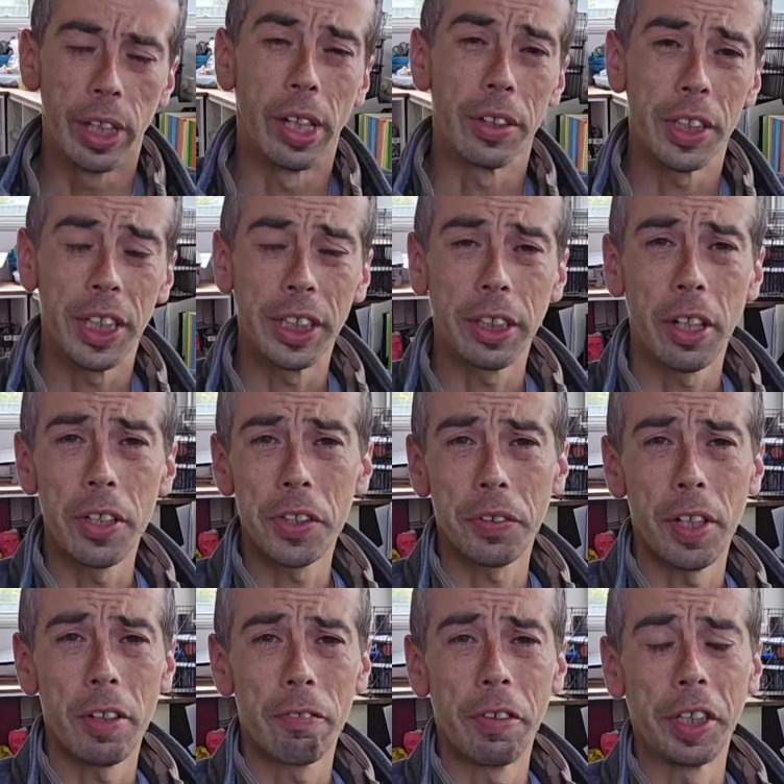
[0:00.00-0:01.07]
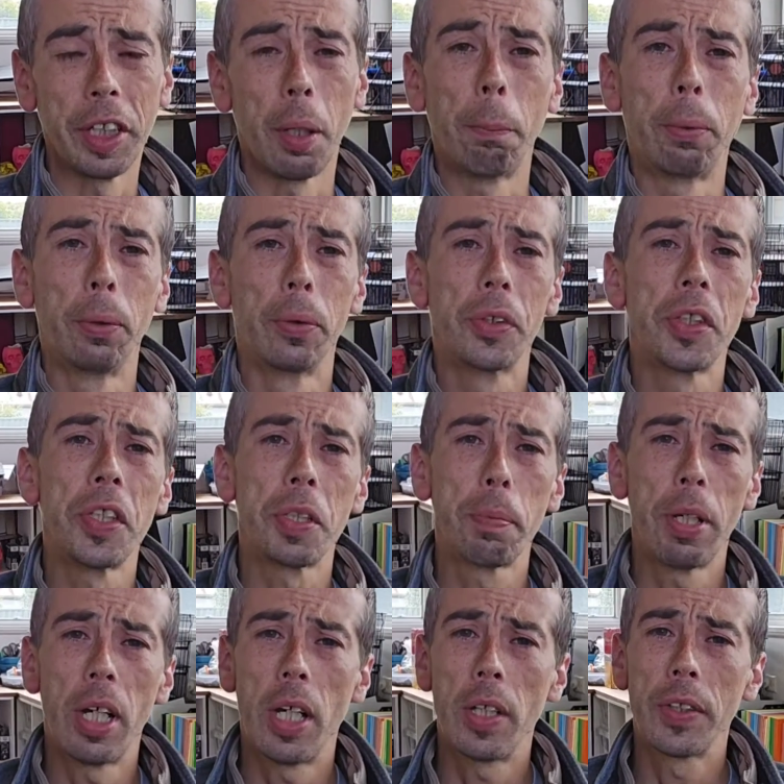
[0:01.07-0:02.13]
Dean goes around fitting up pools and
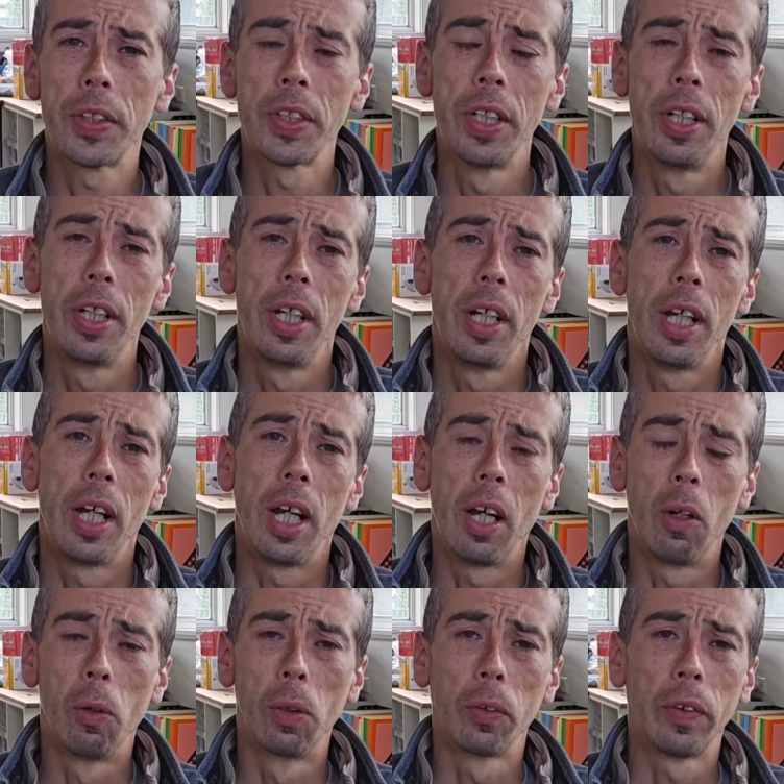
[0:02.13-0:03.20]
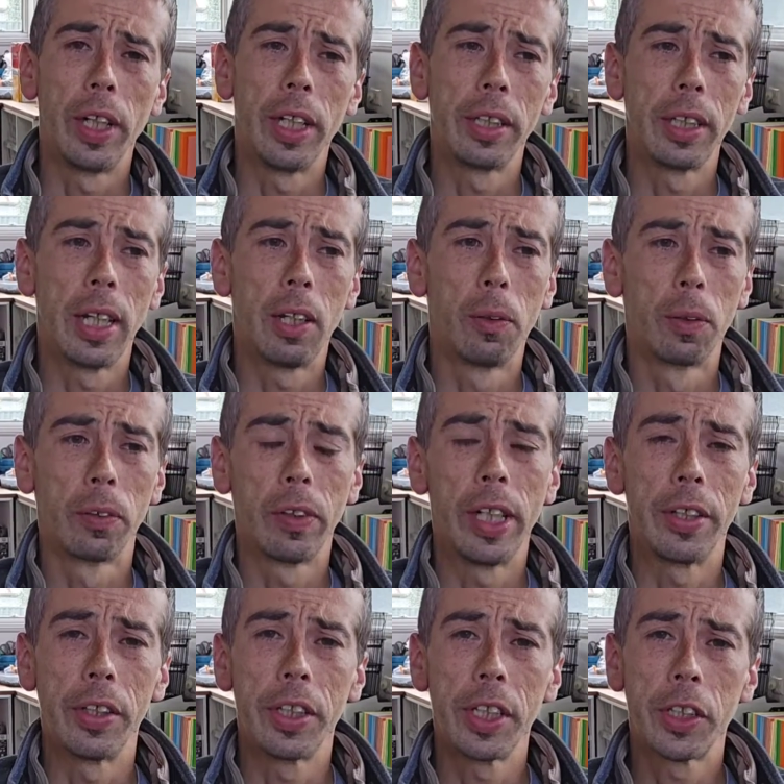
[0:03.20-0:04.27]
spas all around
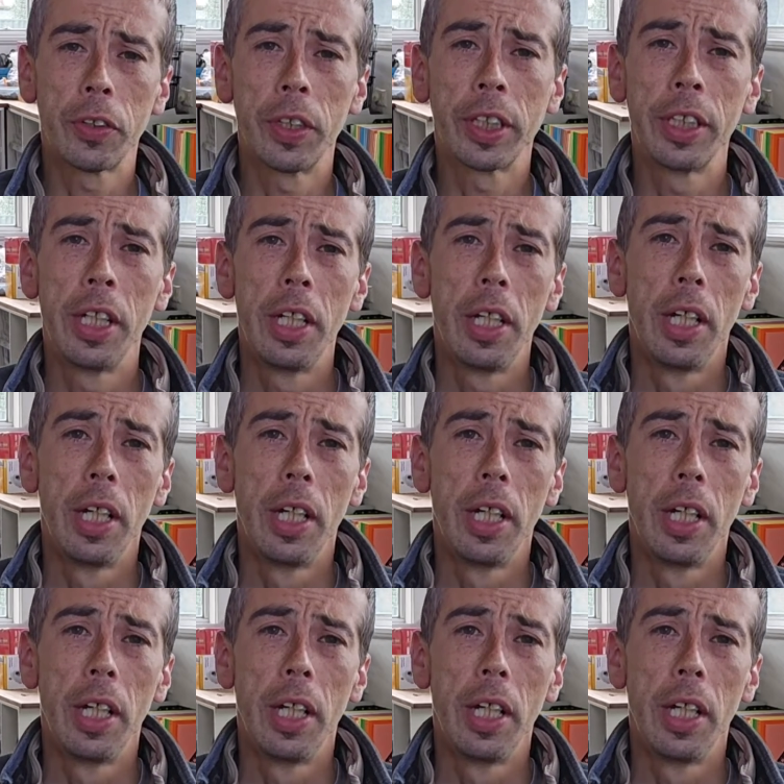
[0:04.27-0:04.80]
the district.